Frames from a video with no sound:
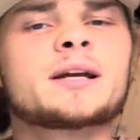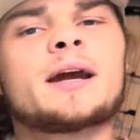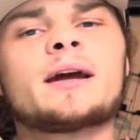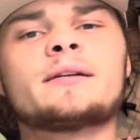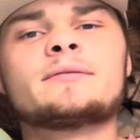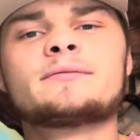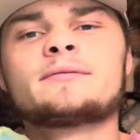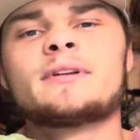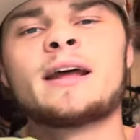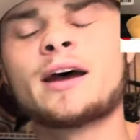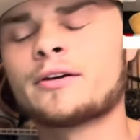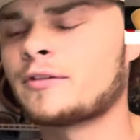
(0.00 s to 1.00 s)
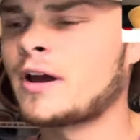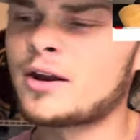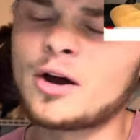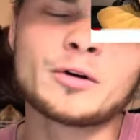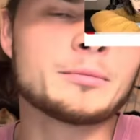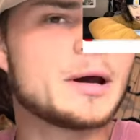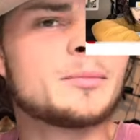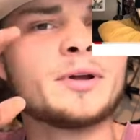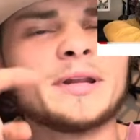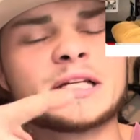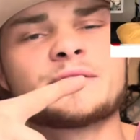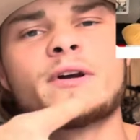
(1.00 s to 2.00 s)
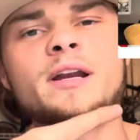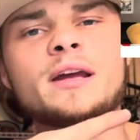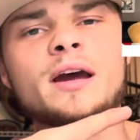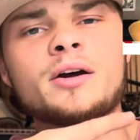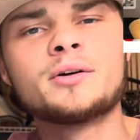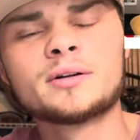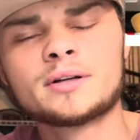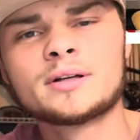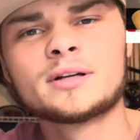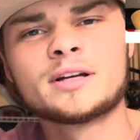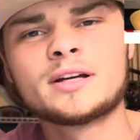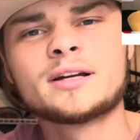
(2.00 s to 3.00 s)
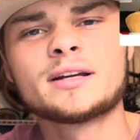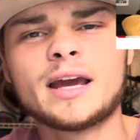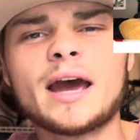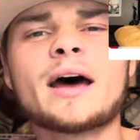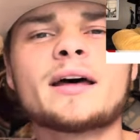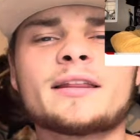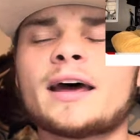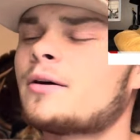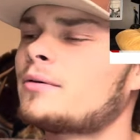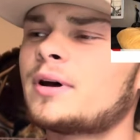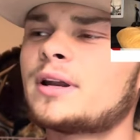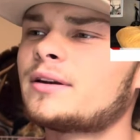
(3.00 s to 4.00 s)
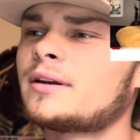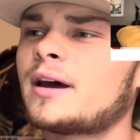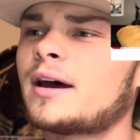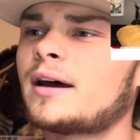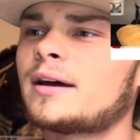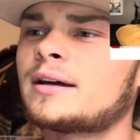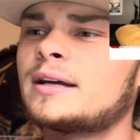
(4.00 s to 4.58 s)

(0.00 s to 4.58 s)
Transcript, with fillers: can. Now, if y'all don't remember in this video, yeah, that wasn't, uh,